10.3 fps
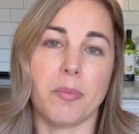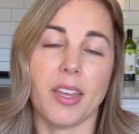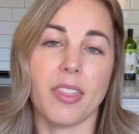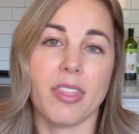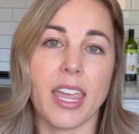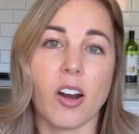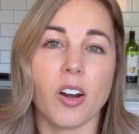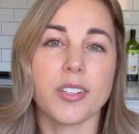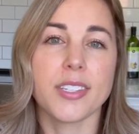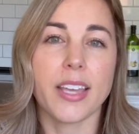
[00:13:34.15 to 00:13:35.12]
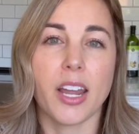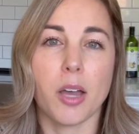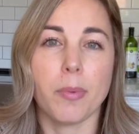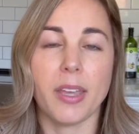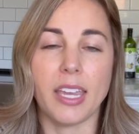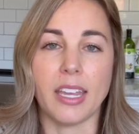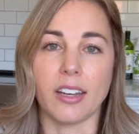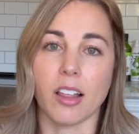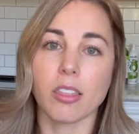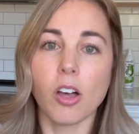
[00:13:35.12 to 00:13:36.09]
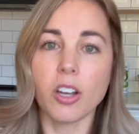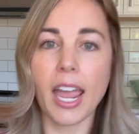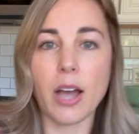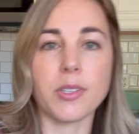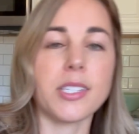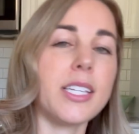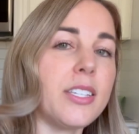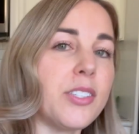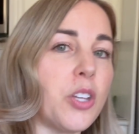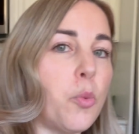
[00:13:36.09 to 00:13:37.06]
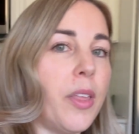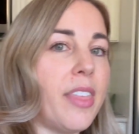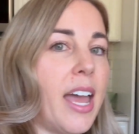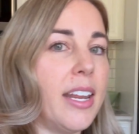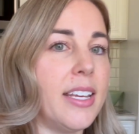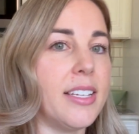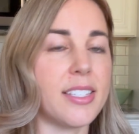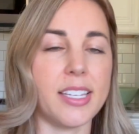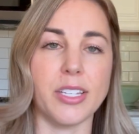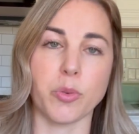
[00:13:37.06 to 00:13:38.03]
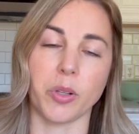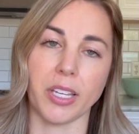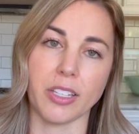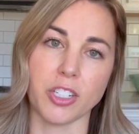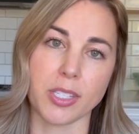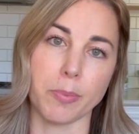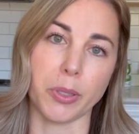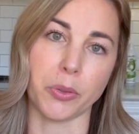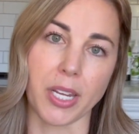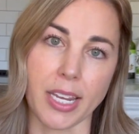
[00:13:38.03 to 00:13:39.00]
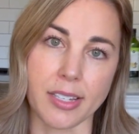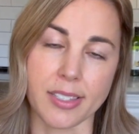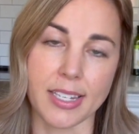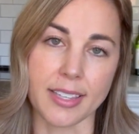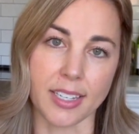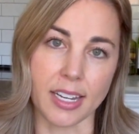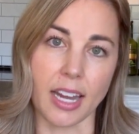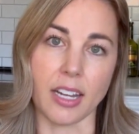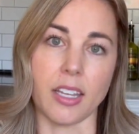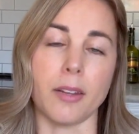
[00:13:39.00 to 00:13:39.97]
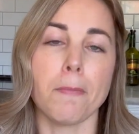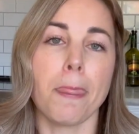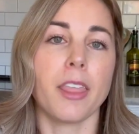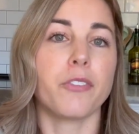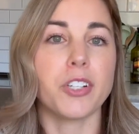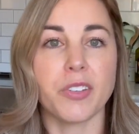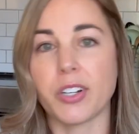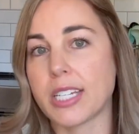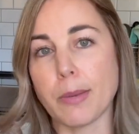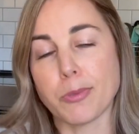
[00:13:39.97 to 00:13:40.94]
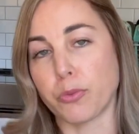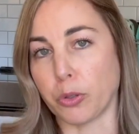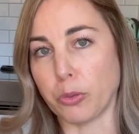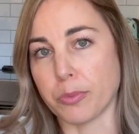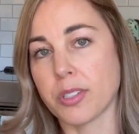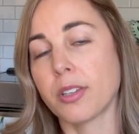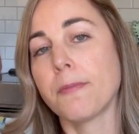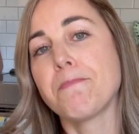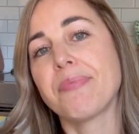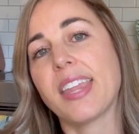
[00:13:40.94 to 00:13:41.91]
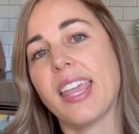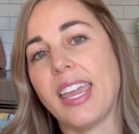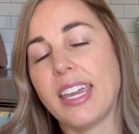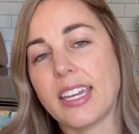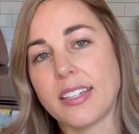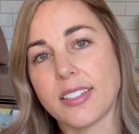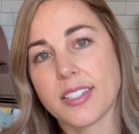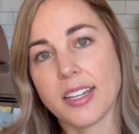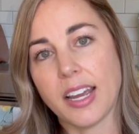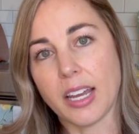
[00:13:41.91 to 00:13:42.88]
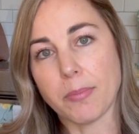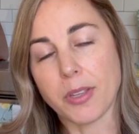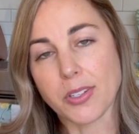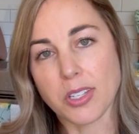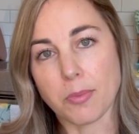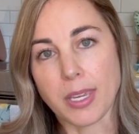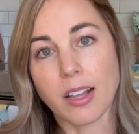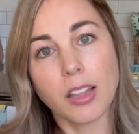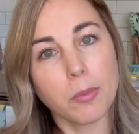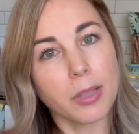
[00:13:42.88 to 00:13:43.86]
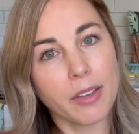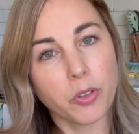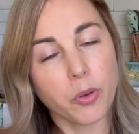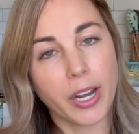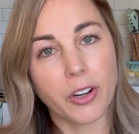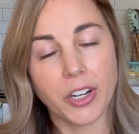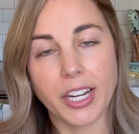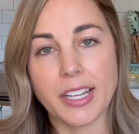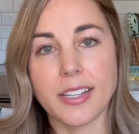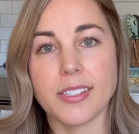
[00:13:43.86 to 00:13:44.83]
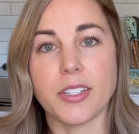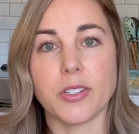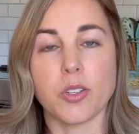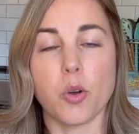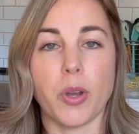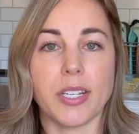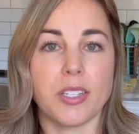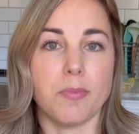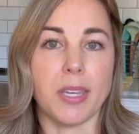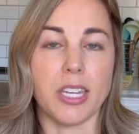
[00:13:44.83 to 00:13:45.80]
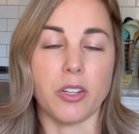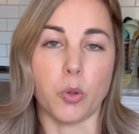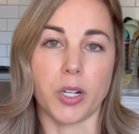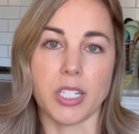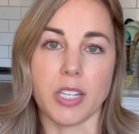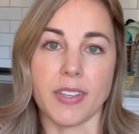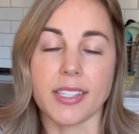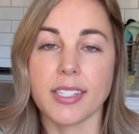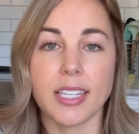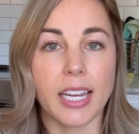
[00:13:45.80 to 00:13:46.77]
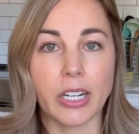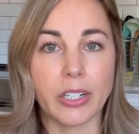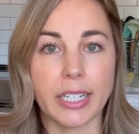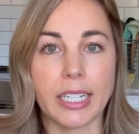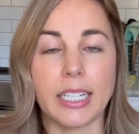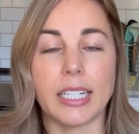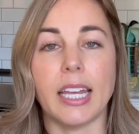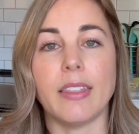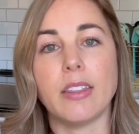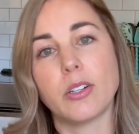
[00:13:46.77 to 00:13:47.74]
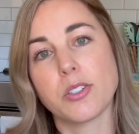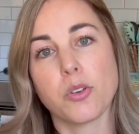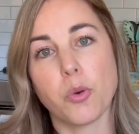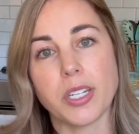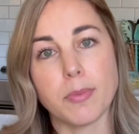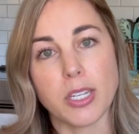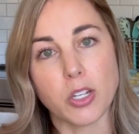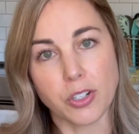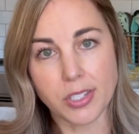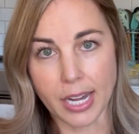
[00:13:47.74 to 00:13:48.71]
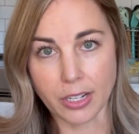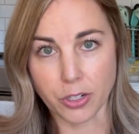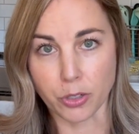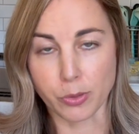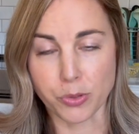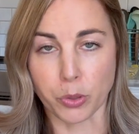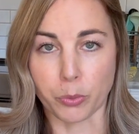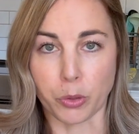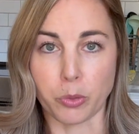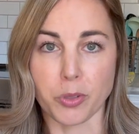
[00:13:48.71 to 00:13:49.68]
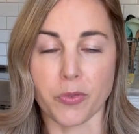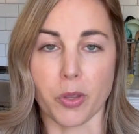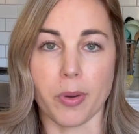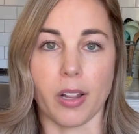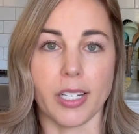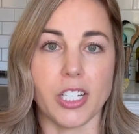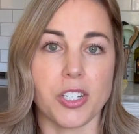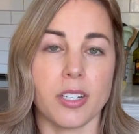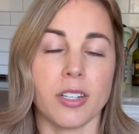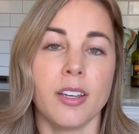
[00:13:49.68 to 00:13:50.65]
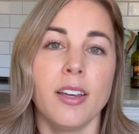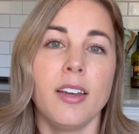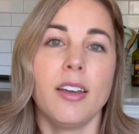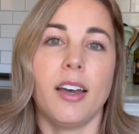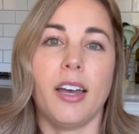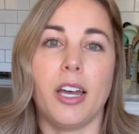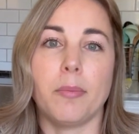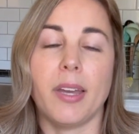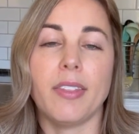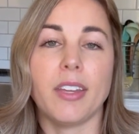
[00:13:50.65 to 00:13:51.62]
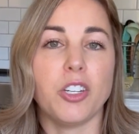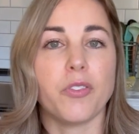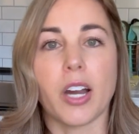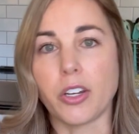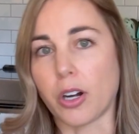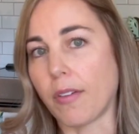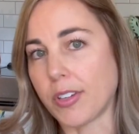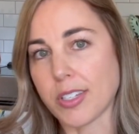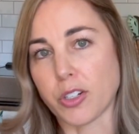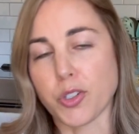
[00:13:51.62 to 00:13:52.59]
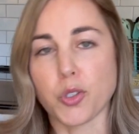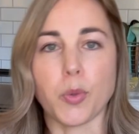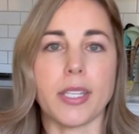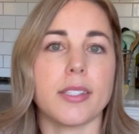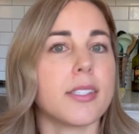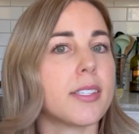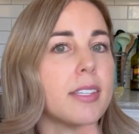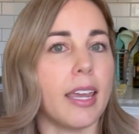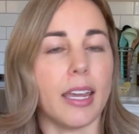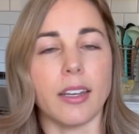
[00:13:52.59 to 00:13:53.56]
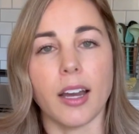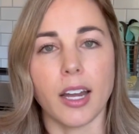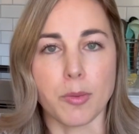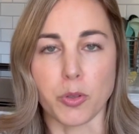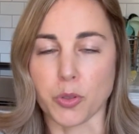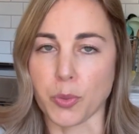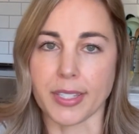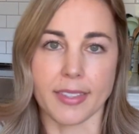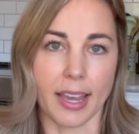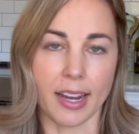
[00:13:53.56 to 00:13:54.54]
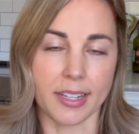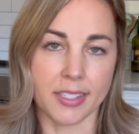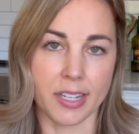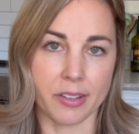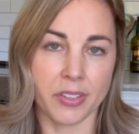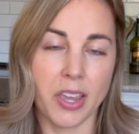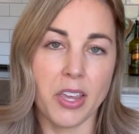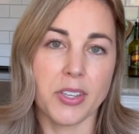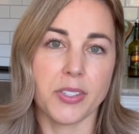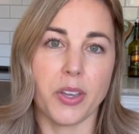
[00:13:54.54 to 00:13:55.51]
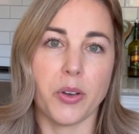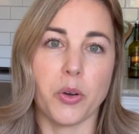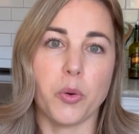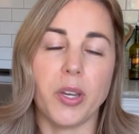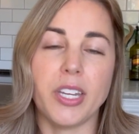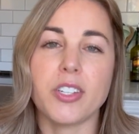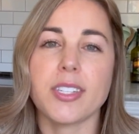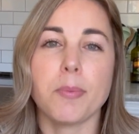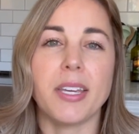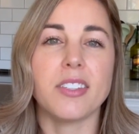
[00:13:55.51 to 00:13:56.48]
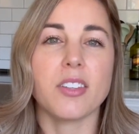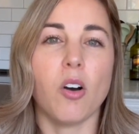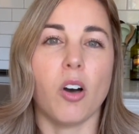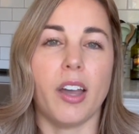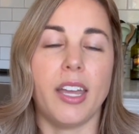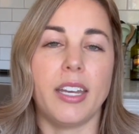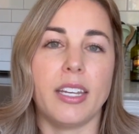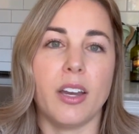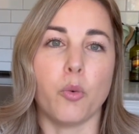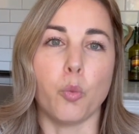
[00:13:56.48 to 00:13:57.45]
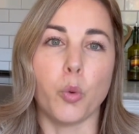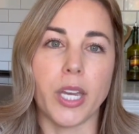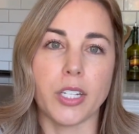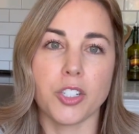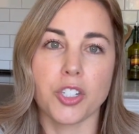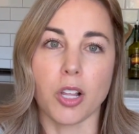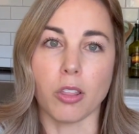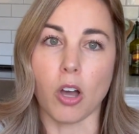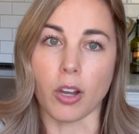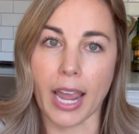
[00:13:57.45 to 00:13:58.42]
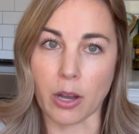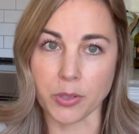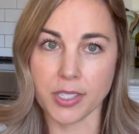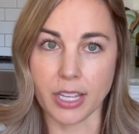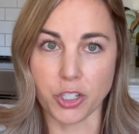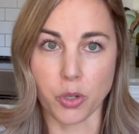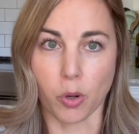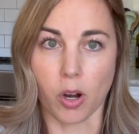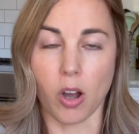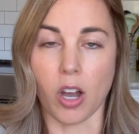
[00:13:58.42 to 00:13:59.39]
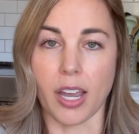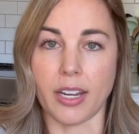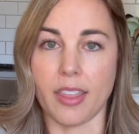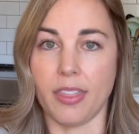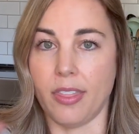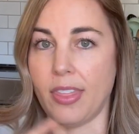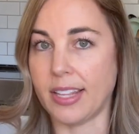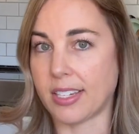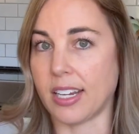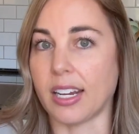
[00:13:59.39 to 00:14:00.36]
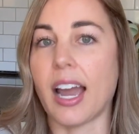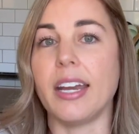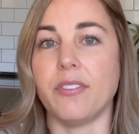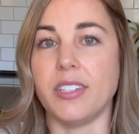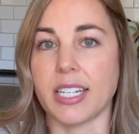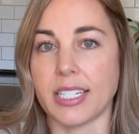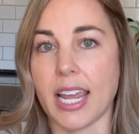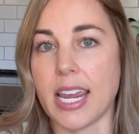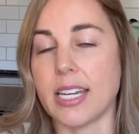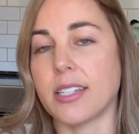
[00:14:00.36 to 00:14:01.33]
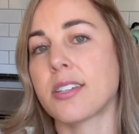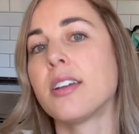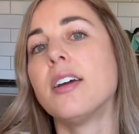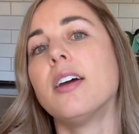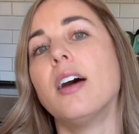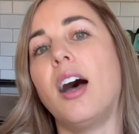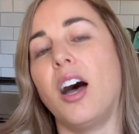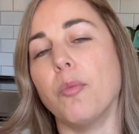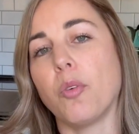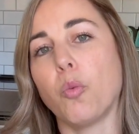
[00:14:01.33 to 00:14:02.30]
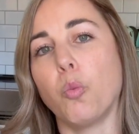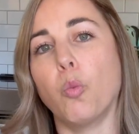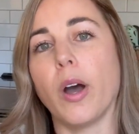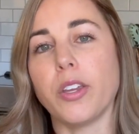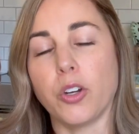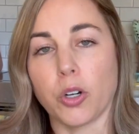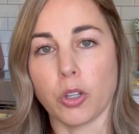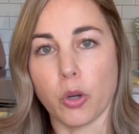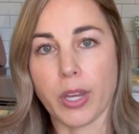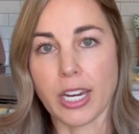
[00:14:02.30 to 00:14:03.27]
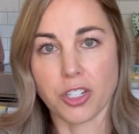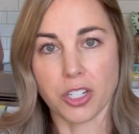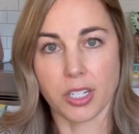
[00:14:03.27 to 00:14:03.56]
They are set up in longhouses. So what that is really just buildings designated for different types of rooms. And there's going to be club level areas, there's going to be your DVC area, and then there's going to be your standard resort rooms for the Polynesian. And then you've got obviously your suites and honeymoon suites, that kind of stuff. So it just depends on which longhouse that you are on that's going to kind of dictate what your location